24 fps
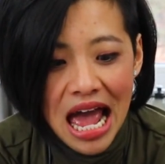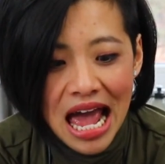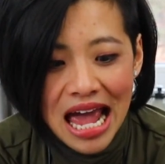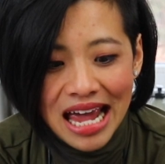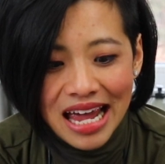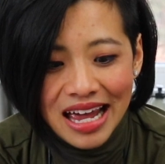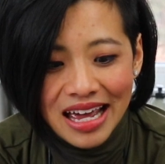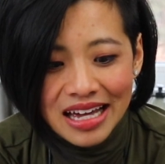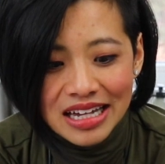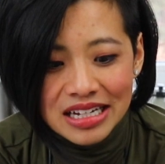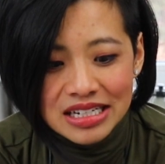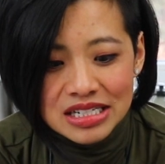
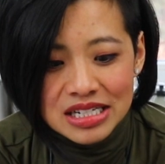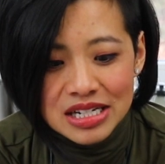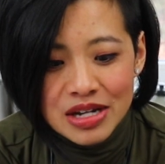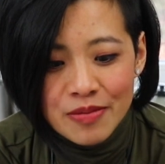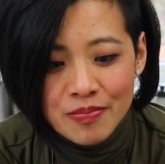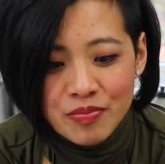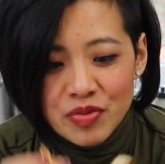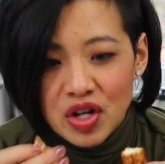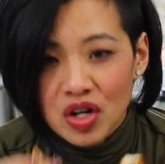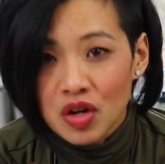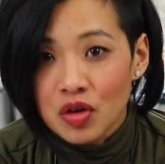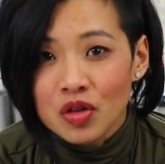and
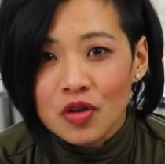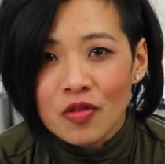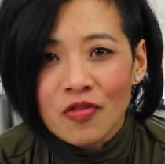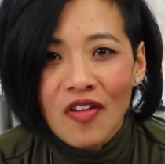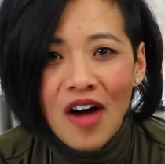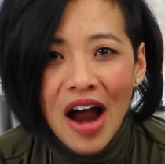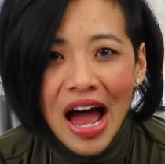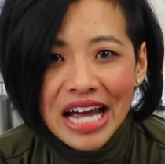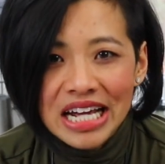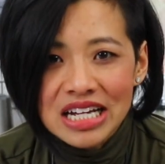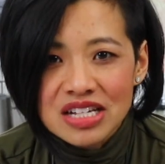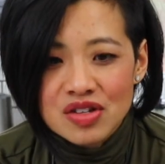you know, the
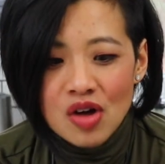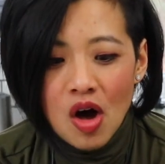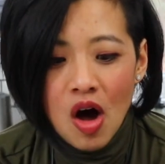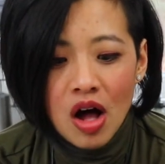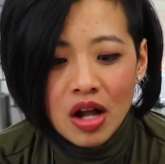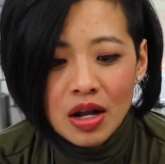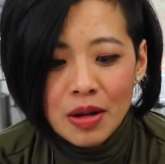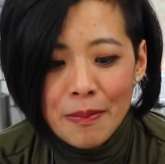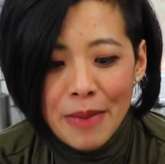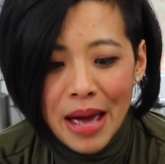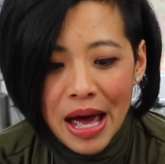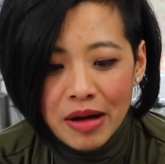fry is
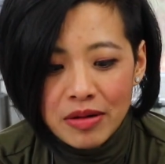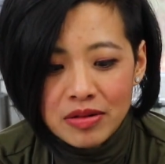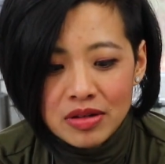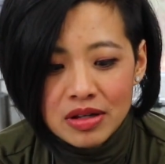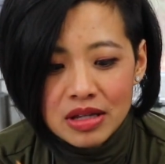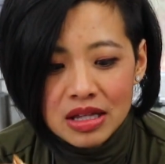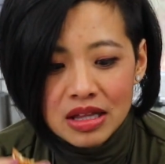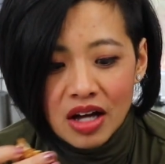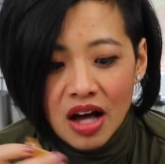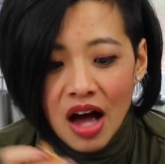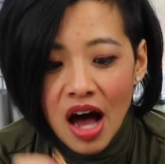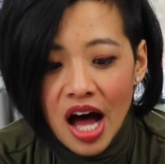all
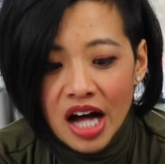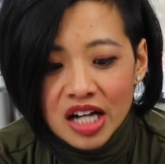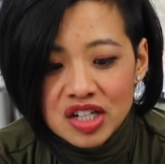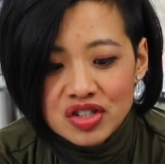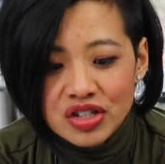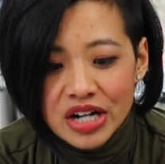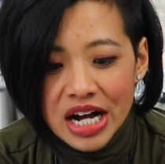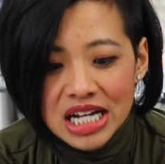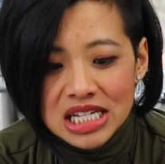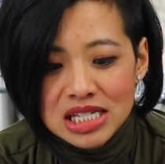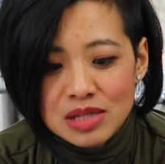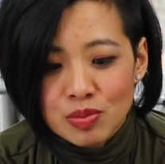about the
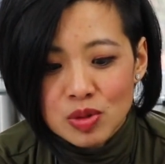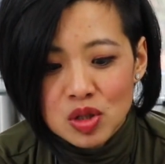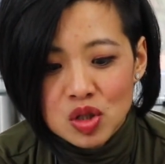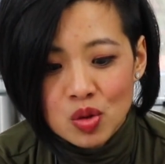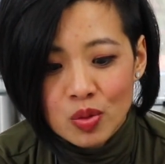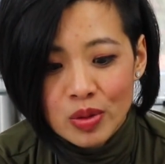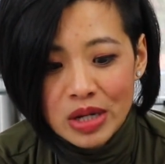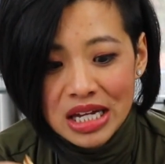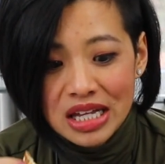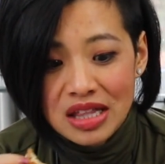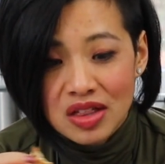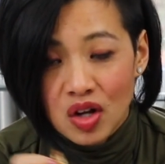contrast
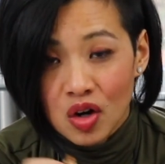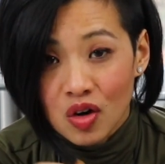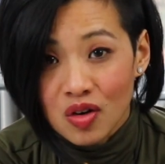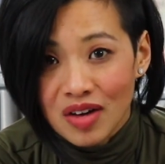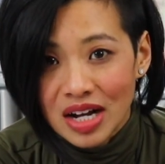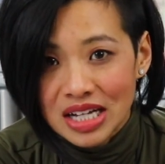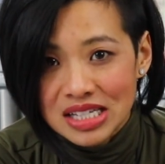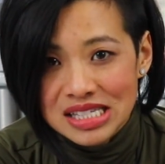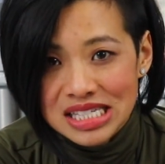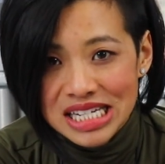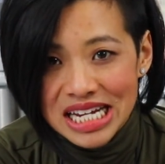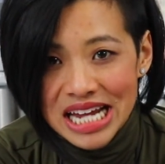between the
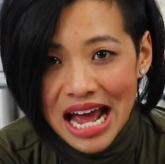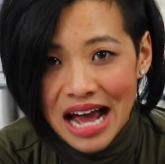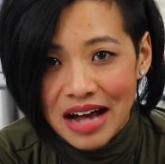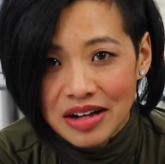crusty